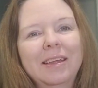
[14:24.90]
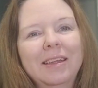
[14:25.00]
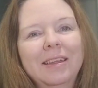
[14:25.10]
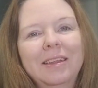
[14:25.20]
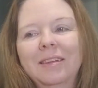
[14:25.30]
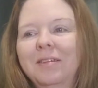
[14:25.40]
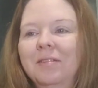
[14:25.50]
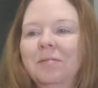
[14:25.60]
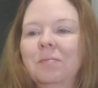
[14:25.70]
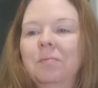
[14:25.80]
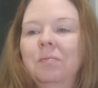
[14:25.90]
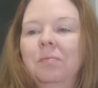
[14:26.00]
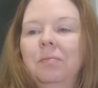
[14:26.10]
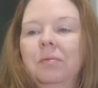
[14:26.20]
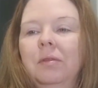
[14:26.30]

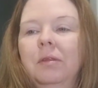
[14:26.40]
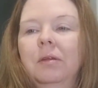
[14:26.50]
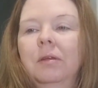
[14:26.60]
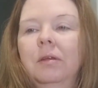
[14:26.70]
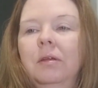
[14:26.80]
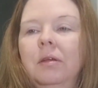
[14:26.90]
Nothing is said.